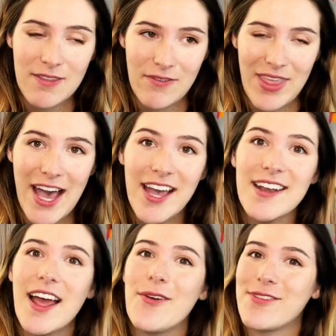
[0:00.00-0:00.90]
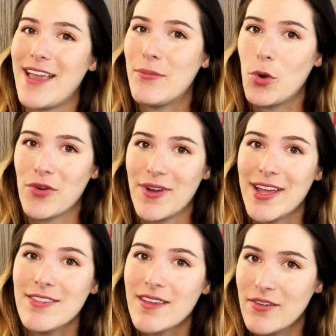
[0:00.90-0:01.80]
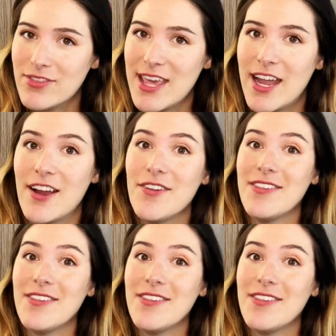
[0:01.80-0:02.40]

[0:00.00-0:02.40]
of that, I was at more risk of tears,